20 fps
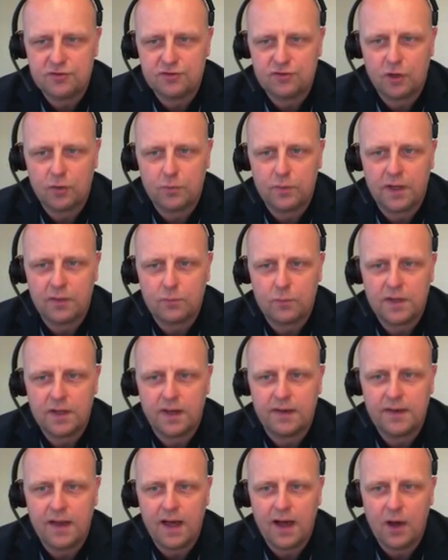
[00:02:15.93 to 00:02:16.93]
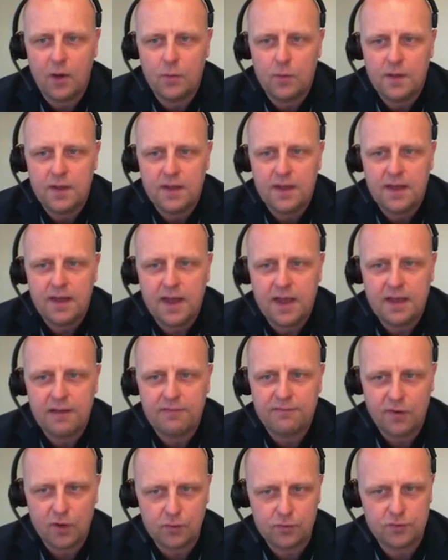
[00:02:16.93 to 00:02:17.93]
so that we are now a
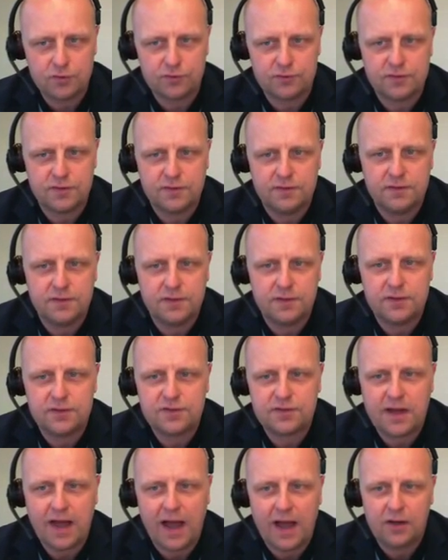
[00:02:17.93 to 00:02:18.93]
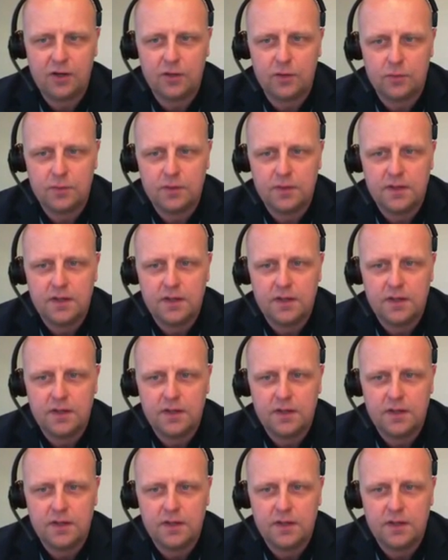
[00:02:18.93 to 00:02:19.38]
focused SKAKO